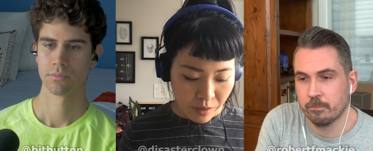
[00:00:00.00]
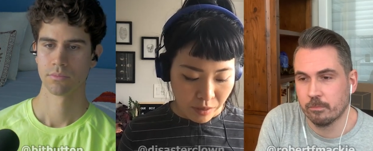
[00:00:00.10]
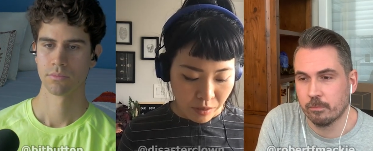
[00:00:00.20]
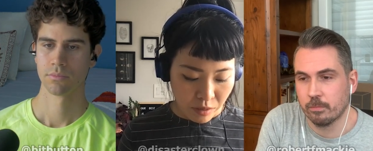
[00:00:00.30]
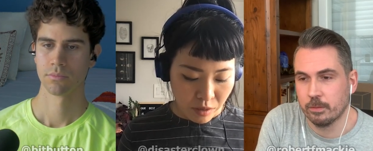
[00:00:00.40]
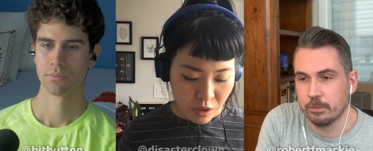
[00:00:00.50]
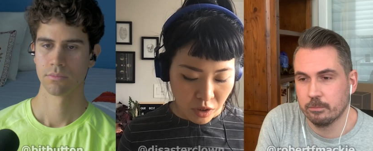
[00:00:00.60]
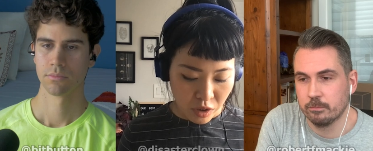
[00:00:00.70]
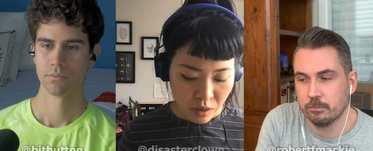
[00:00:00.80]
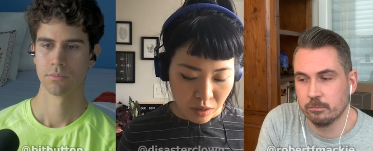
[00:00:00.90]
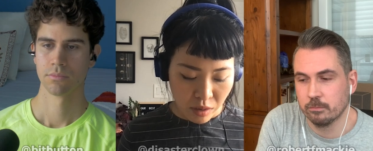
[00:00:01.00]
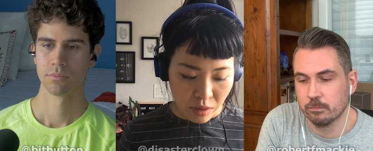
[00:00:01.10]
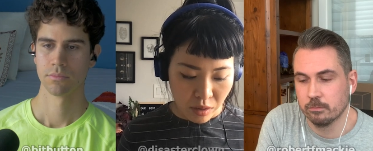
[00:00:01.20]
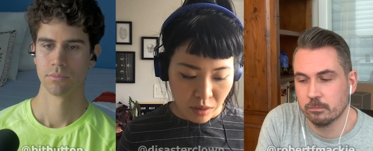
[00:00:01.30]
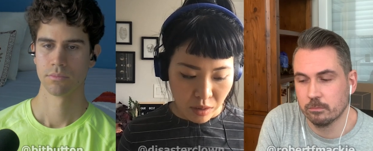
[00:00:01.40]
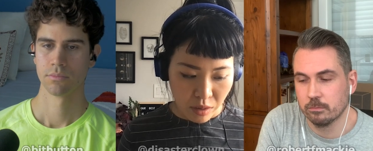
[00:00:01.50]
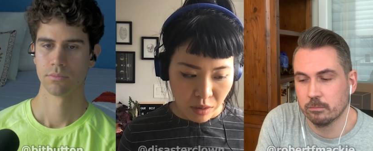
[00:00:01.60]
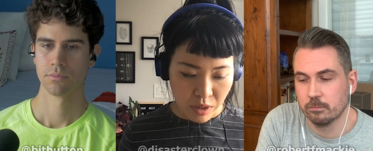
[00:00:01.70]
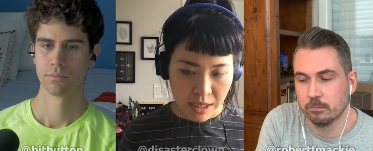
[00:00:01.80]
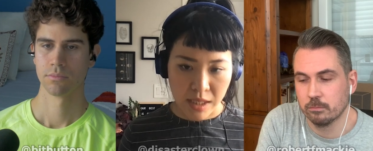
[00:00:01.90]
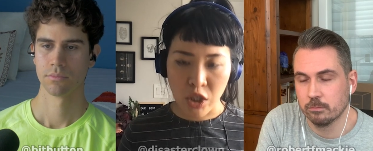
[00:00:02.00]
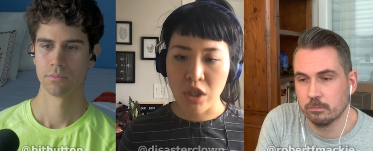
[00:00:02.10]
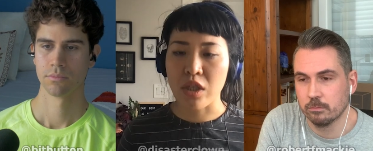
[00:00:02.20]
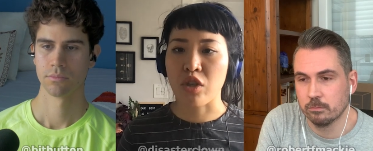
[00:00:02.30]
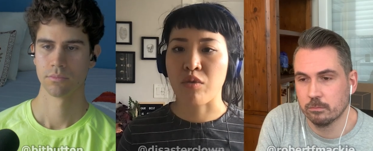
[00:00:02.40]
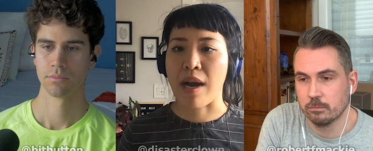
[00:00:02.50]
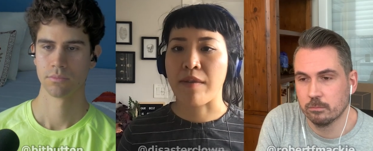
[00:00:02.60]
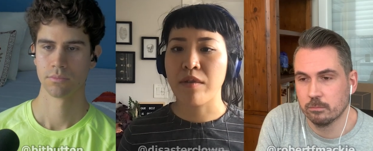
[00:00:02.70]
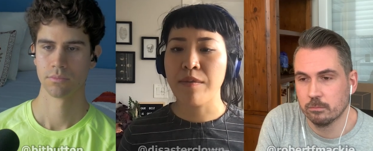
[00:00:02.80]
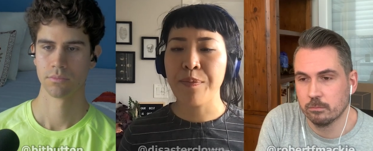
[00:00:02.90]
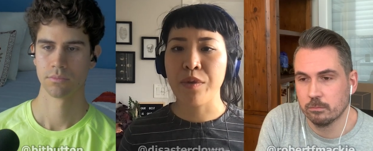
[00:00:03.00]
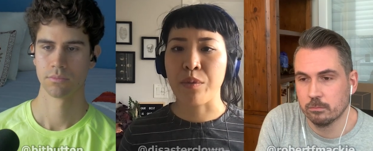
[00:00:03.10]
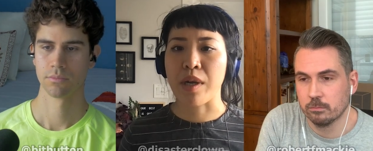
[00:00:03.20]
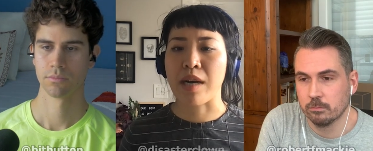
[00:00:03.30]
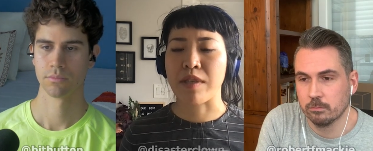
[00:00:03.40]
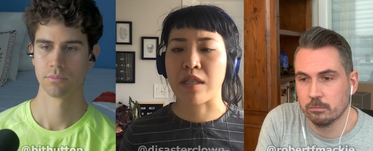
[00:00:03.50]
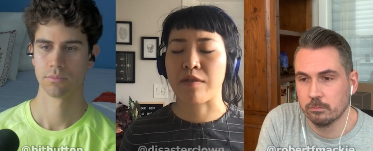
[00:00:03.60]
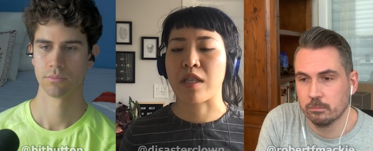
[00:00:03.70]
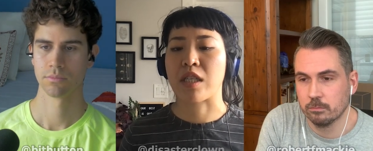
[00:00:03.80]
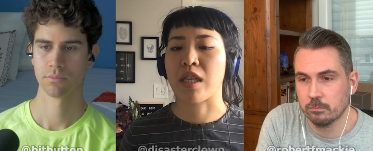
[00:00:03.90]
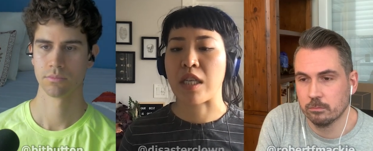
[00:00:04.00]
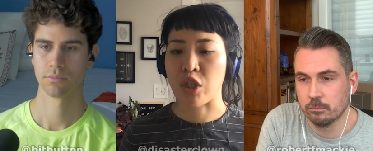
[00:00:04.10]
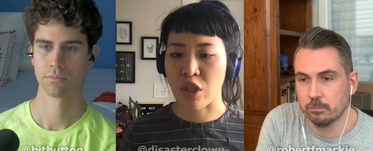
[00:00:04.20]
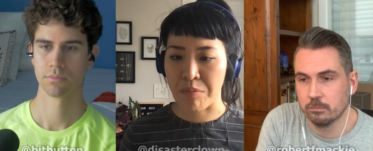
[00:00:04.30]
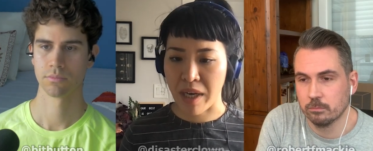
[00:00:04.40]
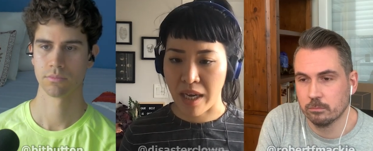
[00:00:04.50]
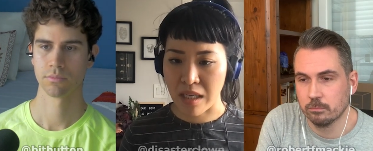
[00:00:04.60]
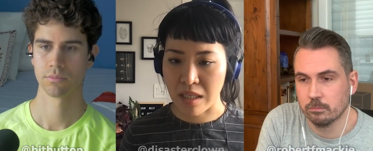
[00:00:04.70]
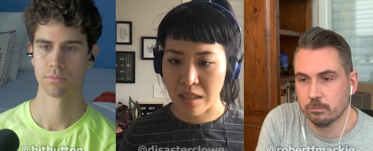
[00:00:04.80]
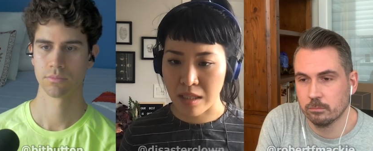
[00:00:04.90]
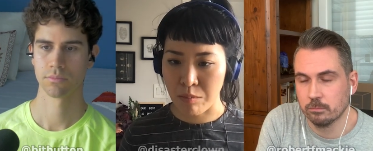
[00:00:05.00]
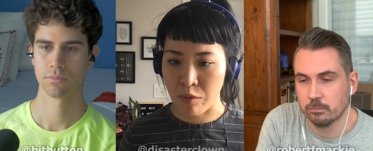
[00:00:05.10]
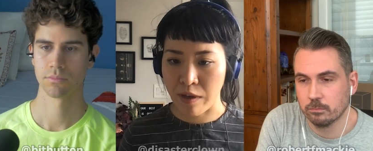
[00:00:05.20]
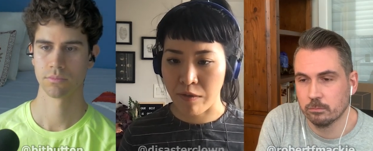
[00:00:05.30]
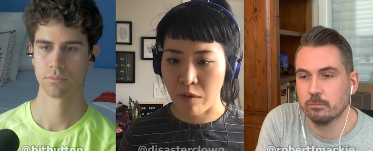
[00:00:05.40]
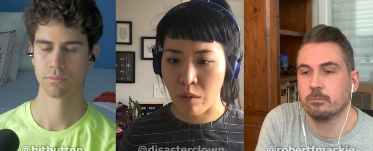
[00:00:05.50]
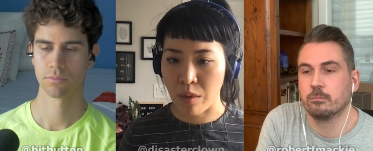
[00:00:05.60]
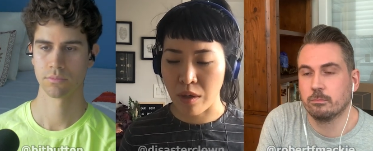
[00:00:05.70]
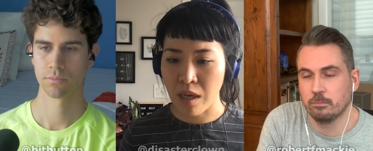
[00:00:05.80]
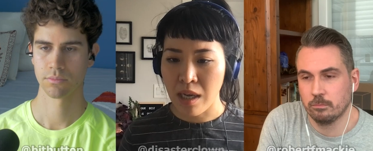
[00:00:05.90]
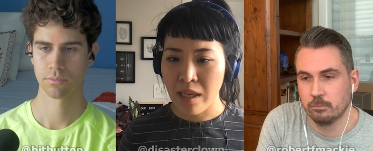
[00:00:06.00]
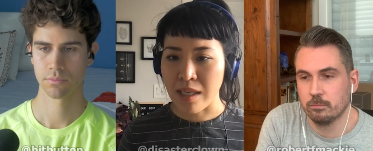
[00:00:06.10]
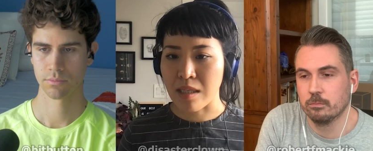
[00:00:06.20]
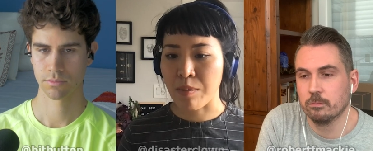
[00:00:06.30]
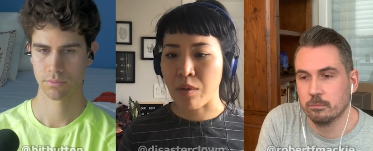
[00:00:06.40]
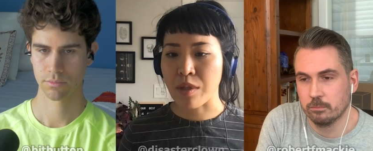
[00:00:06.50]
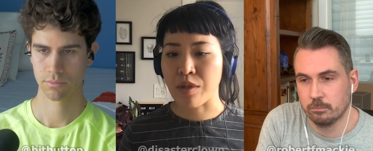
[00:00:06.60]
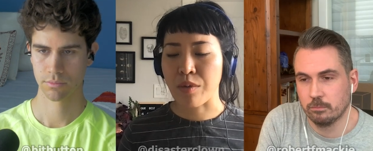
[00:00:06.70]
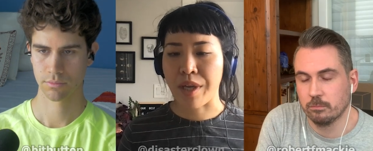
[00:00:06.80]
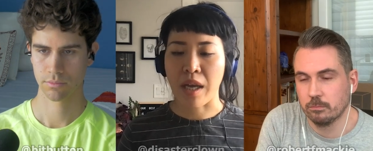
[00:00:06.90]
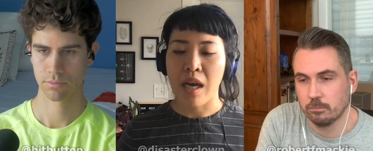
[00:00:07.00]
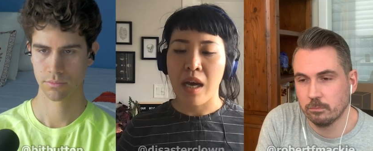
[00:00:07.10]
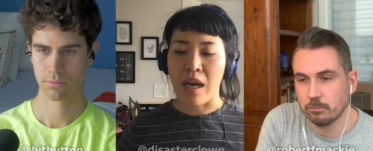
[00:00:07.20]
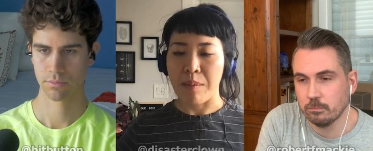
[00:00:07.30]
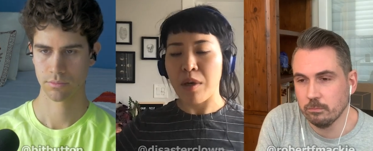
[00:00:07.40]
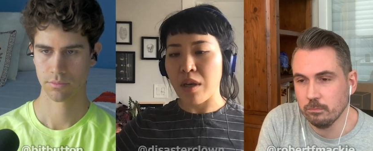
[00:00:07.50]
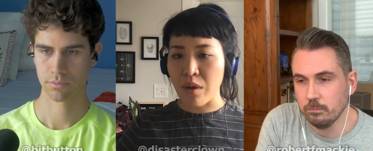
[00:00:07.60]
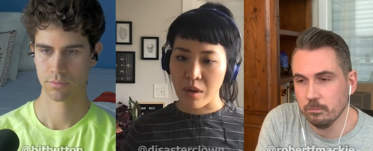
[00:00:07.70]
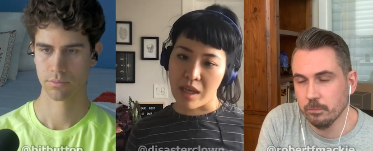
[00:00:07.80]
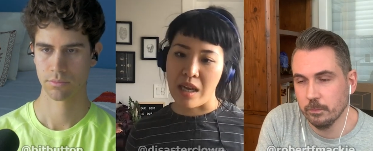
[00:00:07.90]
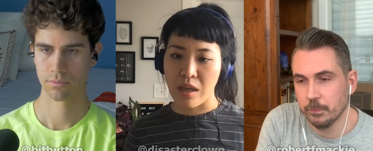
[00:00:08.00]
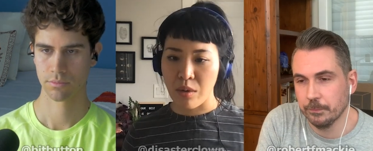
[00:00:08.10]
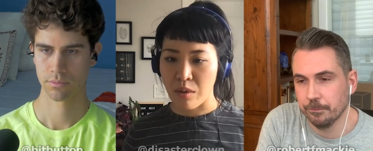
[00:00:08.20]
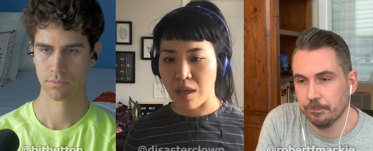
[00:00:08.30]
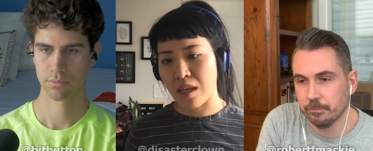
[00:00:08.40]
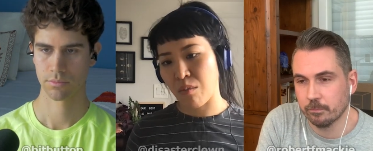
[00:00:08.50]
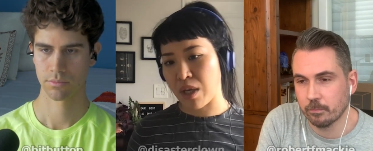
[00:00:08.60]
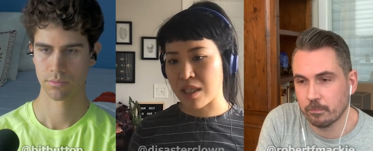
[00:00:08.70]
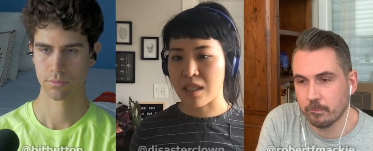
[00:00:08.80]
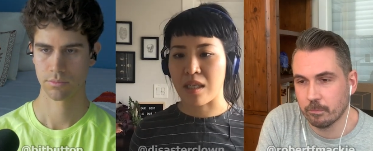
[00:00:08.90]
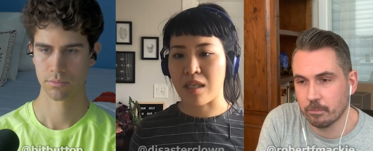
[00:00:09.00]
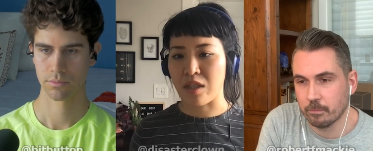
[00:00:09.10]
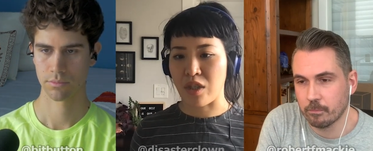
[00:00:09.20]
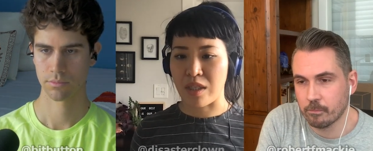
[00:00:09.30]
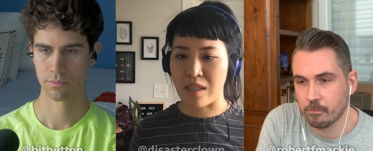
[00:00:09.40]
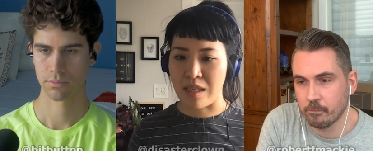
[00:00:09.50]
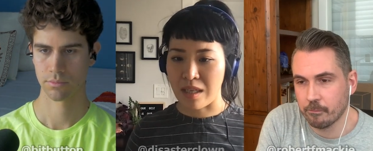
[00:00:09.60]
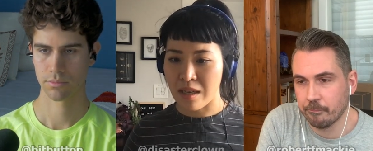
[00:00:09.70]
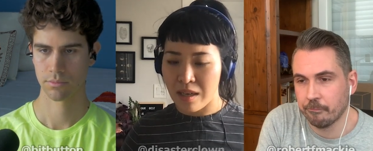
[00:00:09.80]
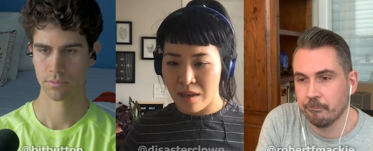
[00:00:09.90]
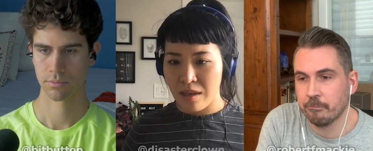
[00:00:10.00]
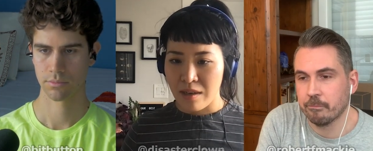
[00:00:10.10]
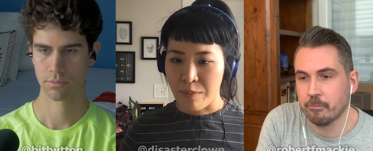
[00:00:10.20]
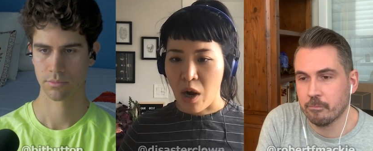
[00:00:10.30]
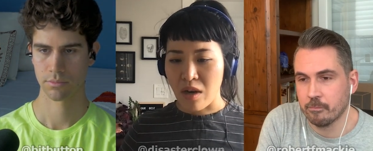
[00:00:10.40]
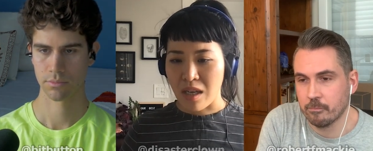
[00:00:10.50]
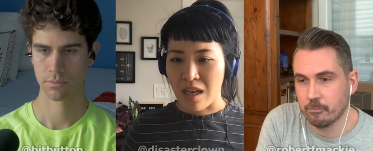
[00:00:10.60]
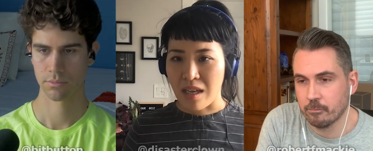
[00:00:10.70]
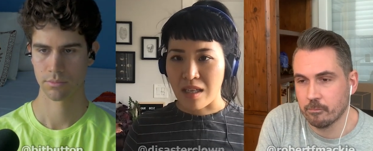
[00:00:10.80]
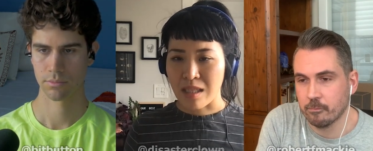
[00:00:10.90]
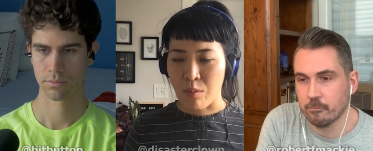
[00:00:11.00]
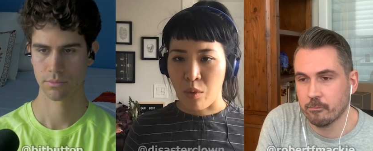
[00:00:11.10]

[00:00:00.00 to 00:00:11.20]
Speaker 1: their decision to travel will have a different intention behind it moving forward, as opposed to like, I'm going to go to Cancun and get wasted and just like party. It's